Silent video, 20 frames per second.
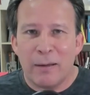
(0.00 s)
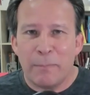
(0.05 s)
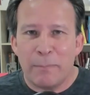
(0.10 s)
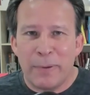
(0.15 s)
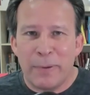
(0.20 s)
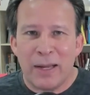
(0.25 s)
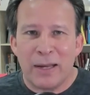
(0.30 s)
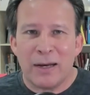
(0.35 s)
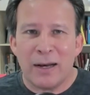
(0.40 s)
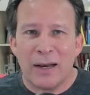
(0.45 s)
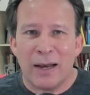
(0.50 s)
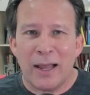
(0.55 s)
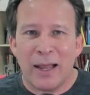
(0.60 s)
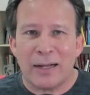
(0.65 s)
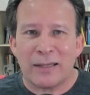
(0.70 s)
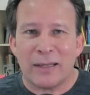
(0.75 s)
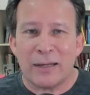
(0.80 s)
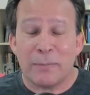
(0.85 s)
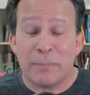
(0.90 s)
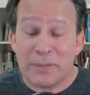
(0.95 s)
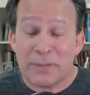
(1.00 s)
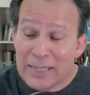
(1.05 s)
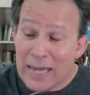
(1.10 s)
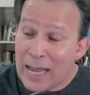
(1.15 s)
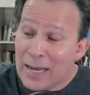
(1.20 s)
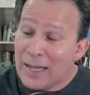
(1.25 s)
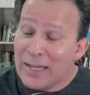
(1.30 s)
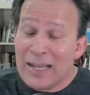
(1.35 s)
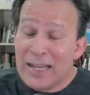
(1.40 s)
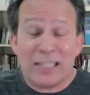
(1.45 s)
being elected. But
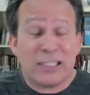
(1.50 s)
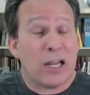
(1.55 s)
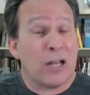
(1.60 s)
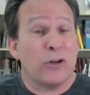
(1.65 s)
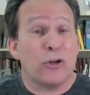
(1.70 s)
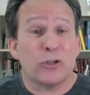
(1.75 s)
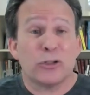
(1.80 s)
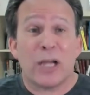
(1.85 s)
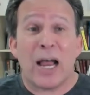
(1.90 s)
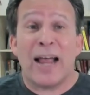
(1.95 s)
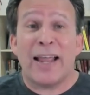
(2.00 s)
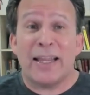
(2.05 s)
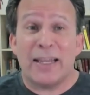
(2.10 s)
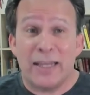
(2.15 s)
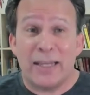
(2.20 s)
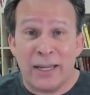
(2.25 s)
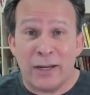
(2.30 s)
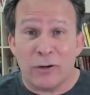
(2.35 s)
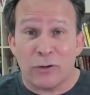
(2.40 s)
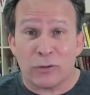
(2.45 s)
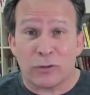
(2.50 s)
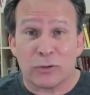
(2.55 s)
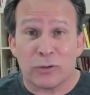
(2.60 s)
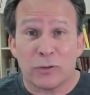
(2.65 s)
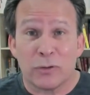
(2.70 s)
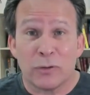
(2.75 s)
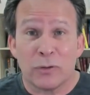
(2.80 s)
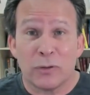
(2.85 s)
sadly, that's on Los Angelinos.